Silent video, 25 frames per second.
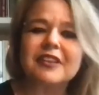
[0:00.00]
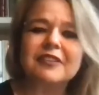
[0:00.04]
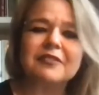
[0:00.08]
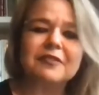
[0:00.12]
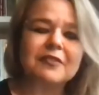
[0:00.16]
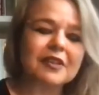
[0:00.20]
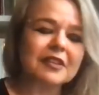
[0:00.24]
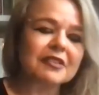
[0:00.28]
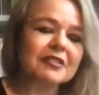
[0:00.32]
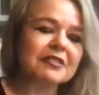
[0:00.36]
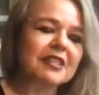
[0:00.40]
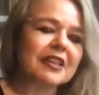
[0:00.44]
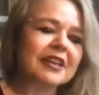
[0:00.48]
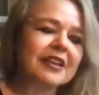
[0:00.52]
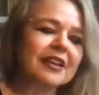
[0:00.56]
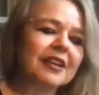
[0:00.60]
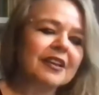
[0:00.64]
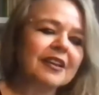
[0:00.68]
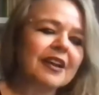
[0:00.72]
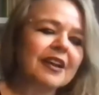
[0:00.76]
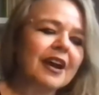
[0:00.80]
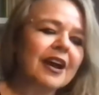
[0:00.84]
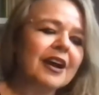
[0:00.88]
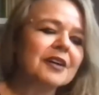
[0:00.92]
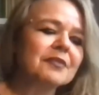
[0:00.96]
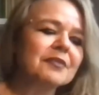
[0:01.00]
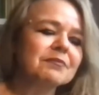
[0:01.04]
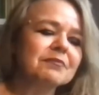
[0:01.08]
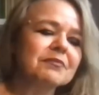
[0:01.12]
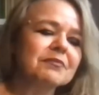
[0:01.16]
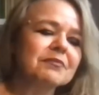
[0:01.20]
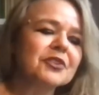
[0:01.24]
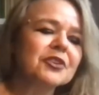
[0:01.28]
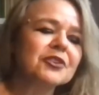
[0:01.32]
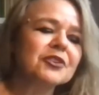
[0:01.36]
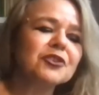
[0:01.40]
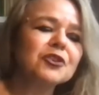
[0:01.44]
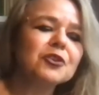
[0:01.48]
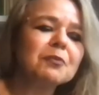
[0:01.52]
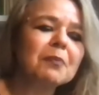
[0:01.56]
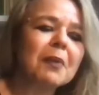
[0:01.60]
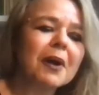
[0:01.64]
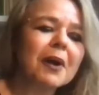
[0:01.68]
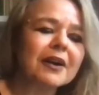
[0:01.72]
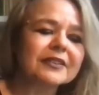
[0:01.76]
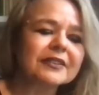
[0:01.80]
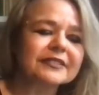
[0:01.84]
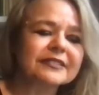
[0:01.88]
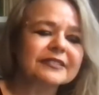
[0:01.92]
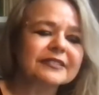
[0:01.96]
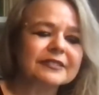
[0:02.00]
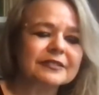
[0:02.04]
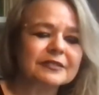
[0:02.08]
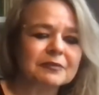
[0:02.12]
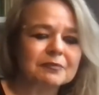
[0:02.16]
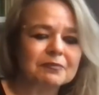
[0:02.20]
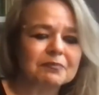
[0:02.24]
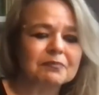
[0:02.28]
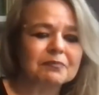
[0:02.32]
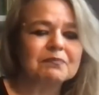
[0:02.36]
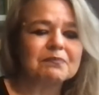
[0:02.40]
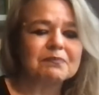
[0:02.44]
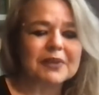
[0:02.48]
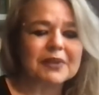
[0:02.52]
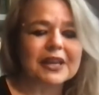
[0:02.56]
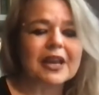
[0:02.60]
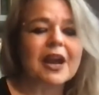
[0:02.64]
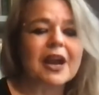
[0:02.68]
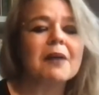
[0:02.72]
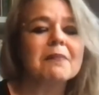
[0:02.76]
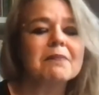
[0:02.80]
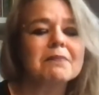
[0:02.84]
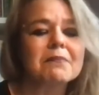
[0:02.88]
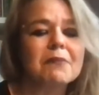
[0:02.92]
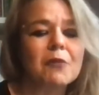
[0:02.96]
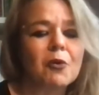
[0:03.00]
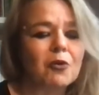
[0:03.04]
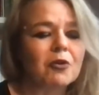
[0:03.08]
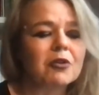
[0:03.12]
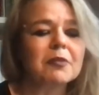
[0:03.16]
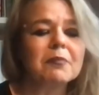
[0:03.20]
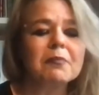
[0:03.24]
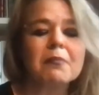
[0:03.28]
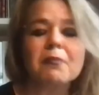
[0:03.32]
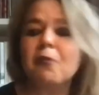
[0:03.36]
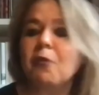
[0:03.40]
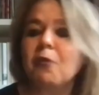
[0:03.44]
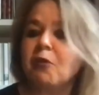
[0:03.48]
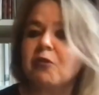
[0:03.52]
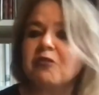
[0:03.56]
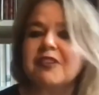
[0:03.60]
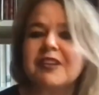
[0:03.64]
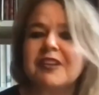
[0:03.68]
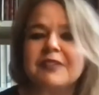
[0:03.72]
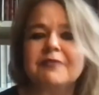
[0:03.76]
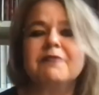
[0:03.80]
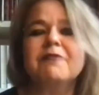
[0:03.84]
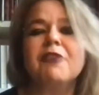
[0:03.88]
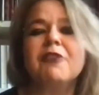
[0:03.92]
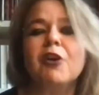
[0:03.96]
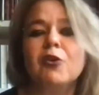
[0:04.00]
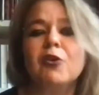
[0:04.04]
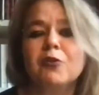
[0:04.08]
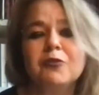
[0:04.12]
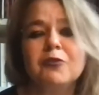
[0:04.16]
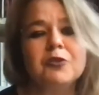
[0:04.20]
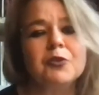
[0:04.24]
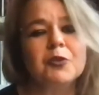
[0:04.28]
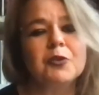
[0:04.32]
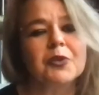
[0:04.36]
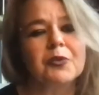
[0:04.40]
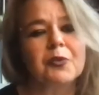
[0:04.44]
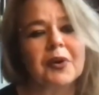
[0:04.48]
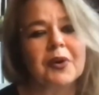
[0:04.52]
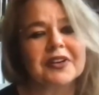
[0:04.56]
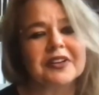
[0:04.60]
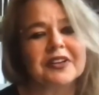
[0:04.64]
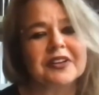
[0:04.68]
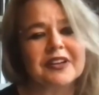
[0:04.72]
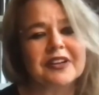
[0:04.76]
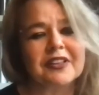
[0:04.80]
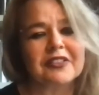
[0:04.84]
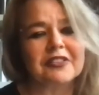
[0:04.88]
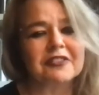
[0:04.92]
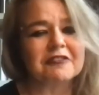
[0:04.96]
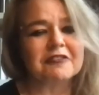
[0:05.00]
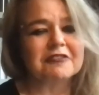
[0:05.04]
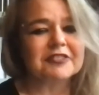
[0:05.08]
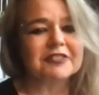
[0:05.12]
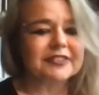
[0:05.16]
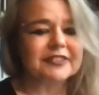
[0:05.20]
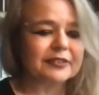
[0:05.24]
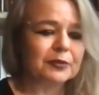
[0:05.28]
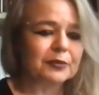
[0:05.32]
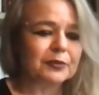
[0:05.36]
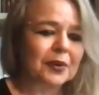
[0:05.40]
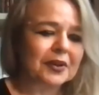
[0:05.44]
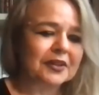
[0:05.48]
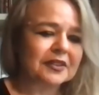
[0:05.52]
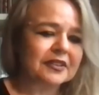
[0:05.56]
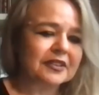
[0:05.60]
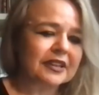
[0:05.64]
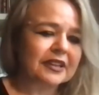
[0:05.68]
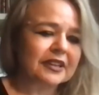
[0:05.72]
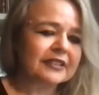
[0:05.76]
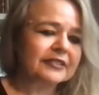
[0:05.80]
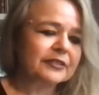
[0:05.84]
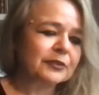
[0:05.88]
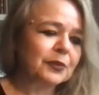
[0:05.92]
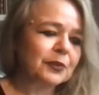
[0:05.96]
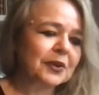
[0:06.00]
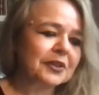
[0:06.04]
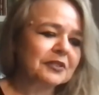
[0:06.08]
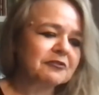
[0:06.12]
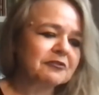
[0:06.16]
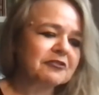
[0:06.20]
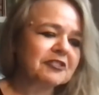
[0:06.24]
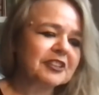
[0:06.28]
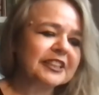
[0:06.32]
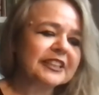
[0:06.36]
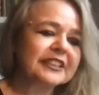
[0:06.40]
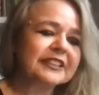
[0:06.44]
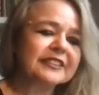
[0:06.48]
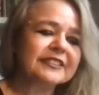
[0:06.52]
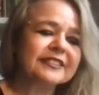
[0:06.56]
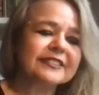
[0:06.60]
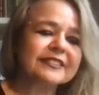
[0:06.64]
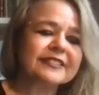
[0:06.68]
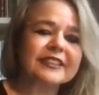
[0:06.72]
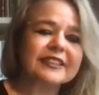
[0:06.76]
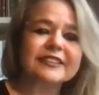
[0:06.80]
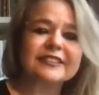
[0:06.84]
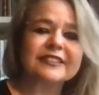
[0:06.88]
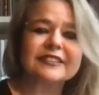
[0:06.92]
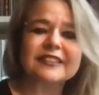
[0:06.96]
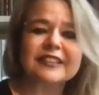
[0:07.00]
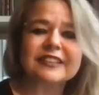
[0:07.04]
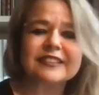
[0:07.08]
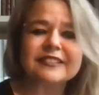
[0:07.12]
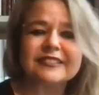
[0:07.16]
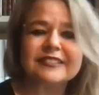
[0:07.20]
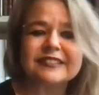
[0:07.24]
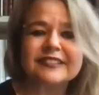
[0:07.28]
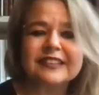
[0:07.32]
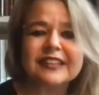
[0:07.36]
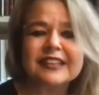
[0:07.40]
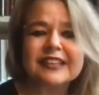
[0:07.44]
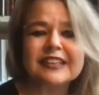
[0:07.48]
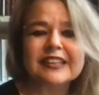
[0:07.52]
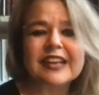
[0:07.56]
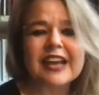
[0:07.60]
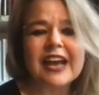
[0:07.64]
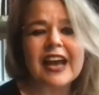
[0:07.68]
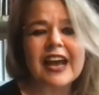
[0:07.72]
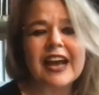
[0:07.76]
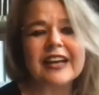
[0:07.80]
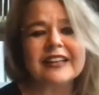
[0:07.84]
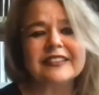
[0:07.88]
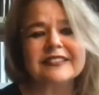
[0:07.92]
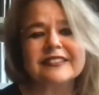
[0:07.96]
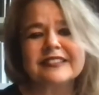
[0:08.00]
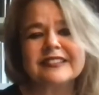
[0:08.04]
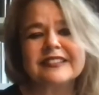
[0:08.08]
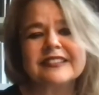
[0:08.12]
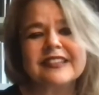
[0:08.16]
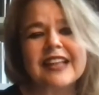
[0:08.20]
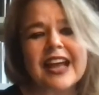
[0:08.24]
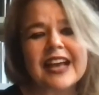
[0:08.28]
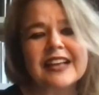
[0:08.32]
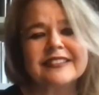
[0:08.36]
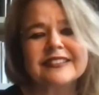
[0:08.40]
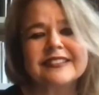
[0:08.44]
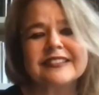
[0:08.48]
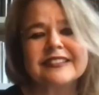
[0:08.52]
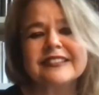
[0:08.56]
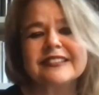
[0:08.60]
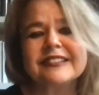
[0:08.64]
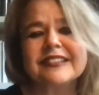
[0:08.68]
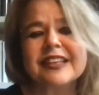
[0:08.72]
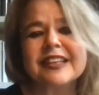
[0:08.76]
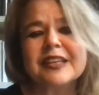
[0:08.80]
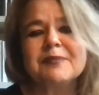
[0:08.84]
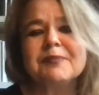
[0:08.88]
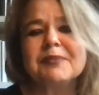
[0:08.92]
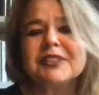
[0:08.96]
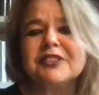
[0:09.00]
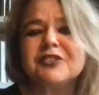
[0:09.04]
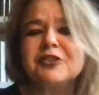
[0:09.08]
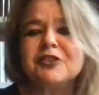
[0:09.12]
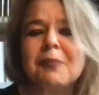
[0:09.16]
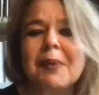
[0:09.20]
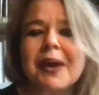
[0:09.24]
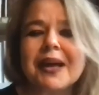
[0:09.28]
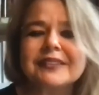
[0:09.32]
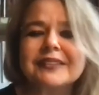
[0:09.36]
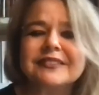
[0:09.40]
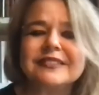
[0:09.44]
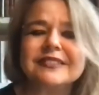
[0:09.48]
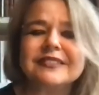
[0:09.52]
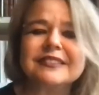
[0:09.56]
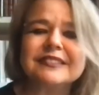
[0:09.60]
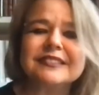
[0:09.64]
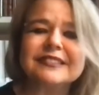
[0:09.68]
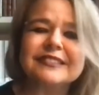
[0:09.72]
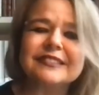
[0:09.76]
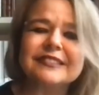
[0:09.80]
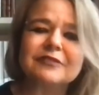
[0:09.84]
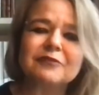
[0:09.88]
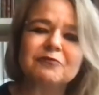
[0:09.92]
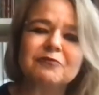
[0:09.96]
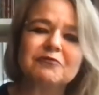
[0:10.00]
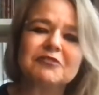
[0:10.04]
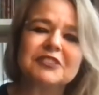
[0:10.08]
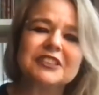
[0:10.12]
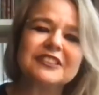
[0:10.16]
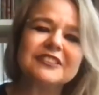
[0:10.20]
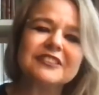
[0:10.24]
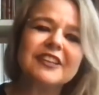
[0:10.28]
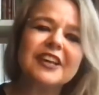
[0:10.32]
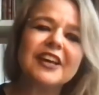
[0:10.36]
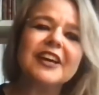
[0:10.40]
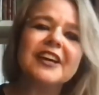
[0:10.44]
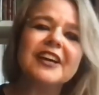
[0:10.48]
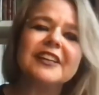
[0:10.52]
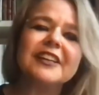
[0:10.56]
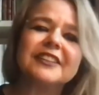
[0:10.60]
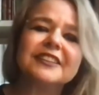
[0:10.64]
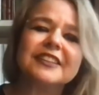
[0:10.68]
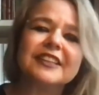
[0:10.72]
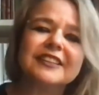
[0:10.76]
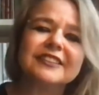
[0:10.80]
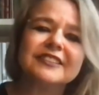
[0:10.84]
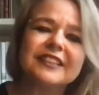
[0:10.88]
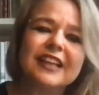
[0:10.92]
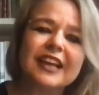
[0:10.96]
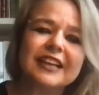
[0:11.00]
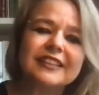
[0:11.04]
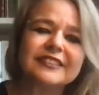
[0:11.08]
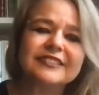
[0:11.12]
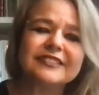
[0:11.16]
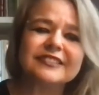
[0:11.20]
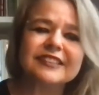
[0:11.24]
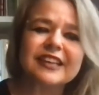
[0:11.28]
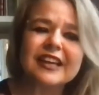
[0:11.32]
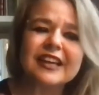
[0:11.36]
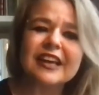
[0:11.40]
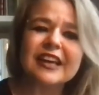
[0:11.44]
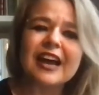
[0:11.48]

the the um, the two parts become more and more involved with one another as one as mm-hmm. one reads and as mm-hmm. as as image patterns return and and